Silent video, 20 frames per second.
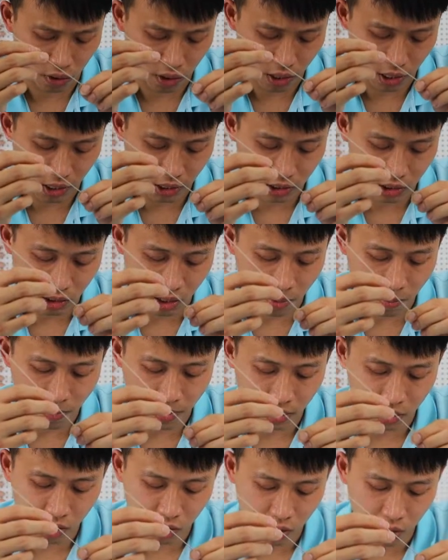is the
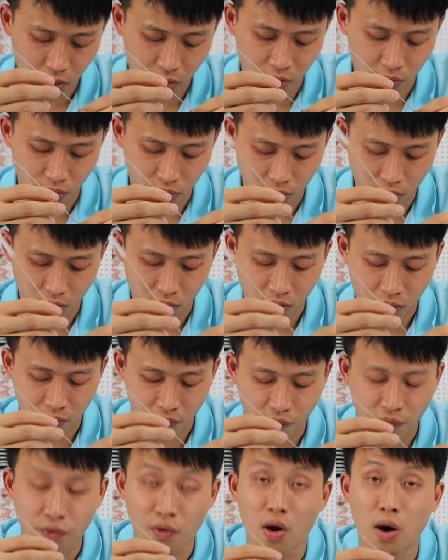material
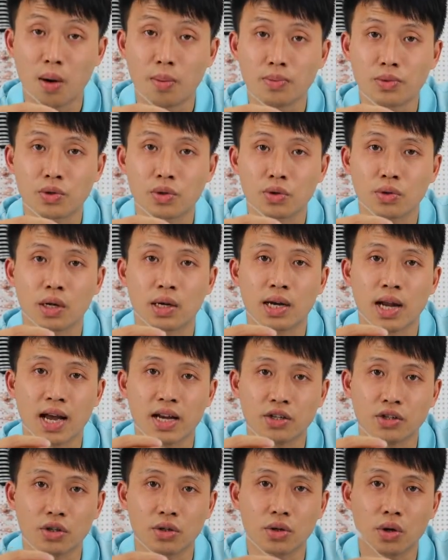conforms to the
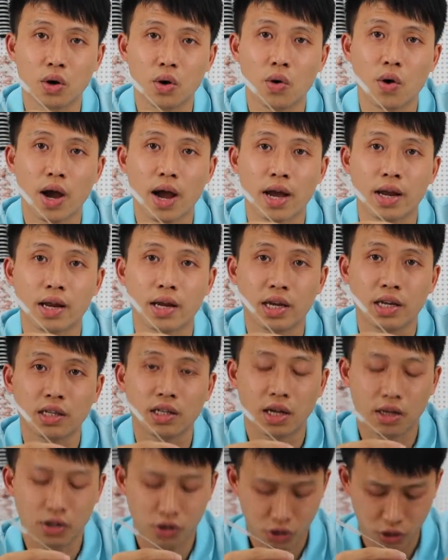national and
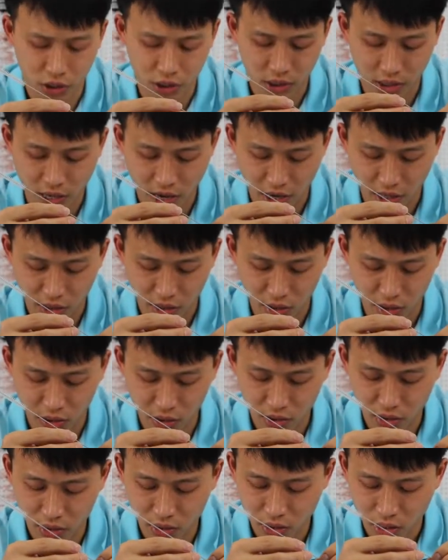industry
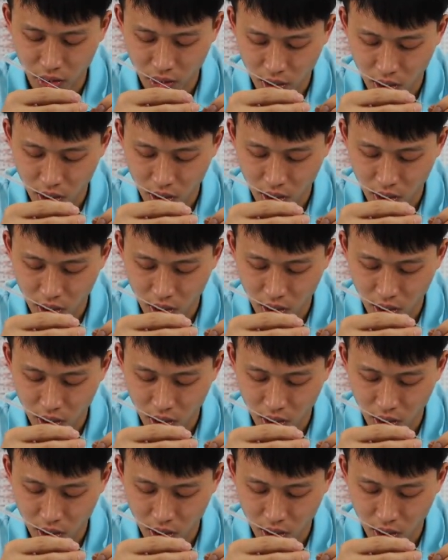standards.